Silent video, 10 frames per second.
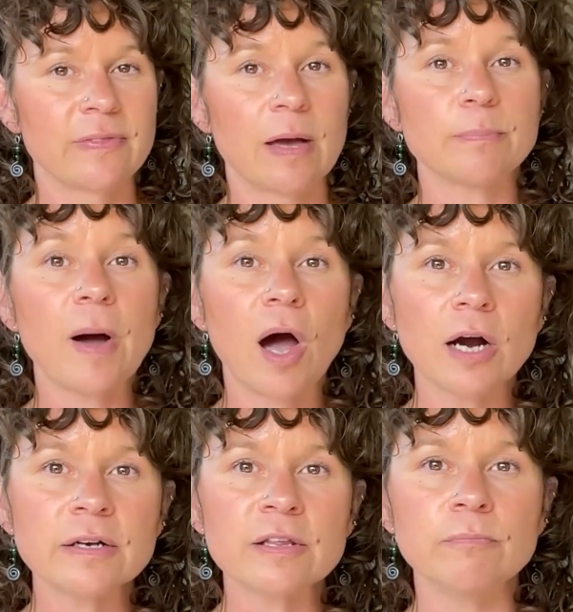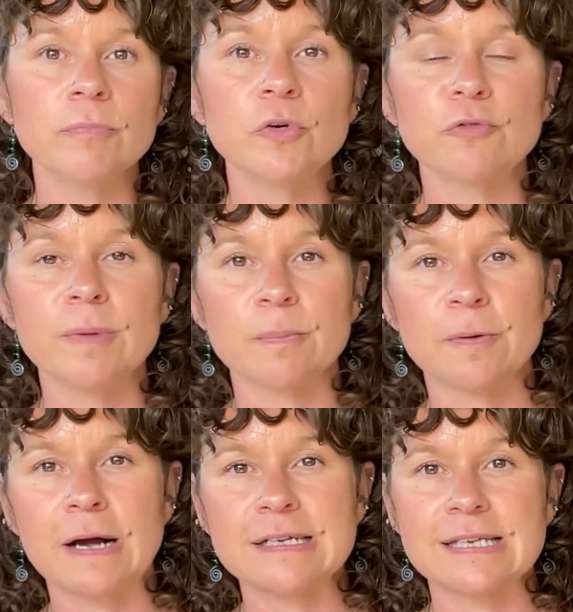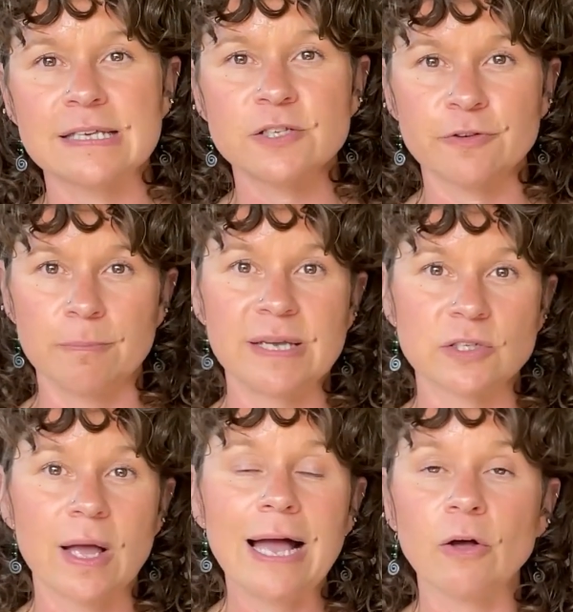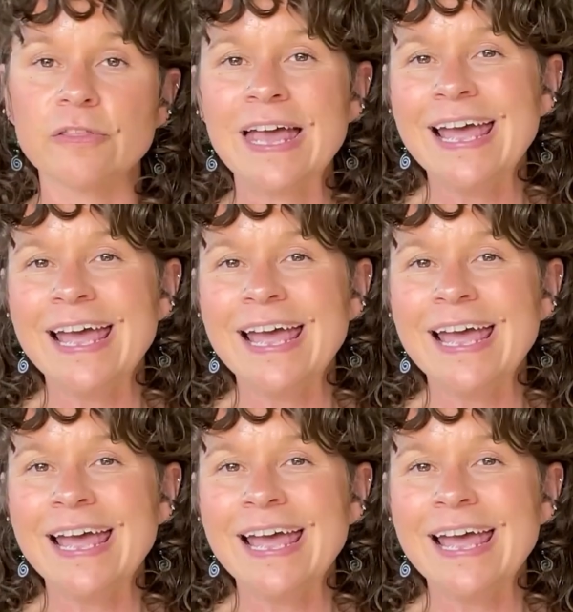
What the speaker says: that part of the movement process for mental health